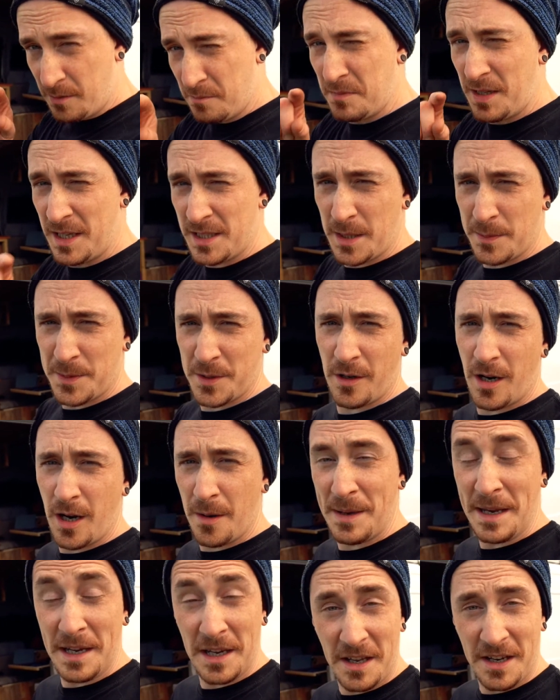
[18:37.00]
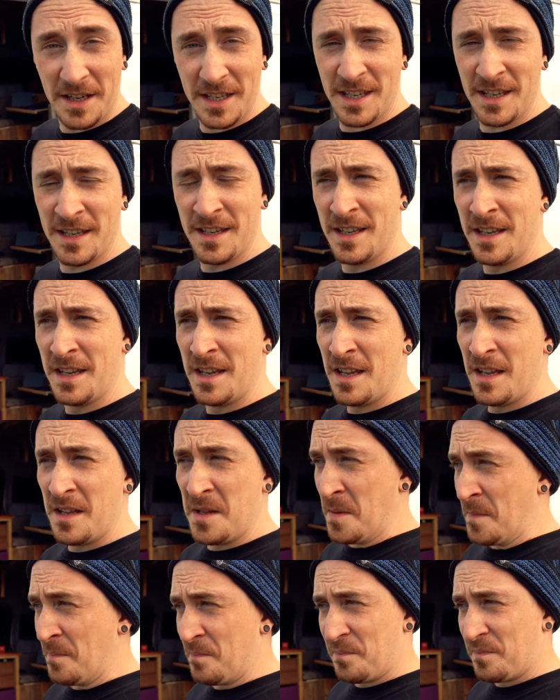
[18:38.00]
hit subscribe, hit like.
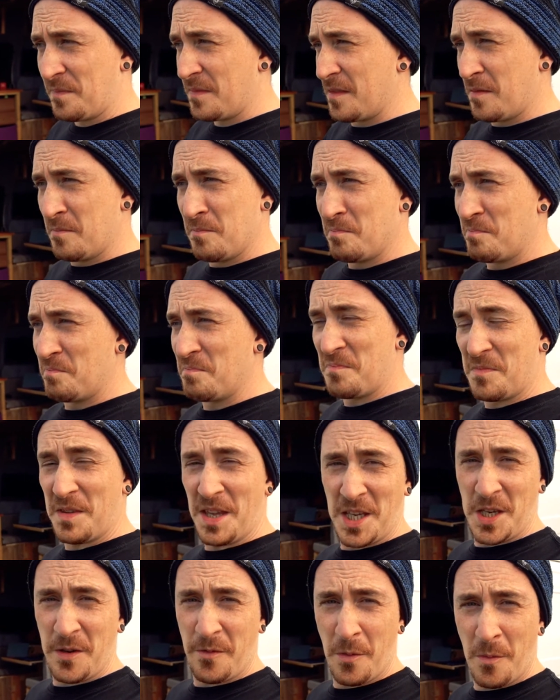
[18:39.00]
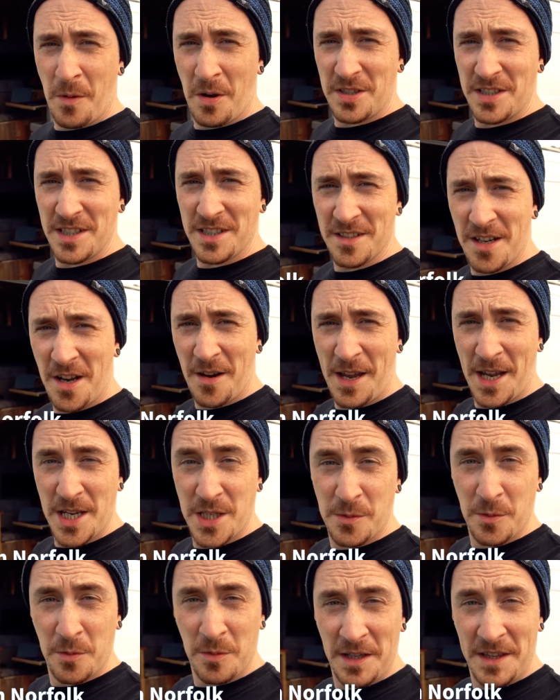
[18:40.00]
Thank you for watching. I'll catch
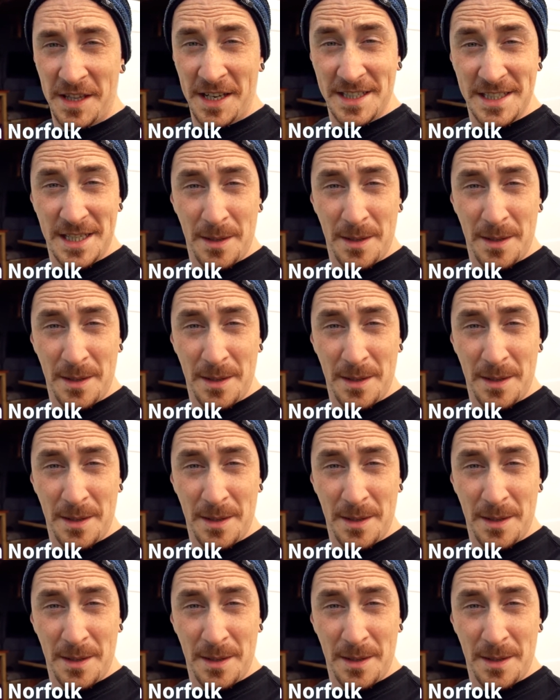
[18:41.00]
you all in the next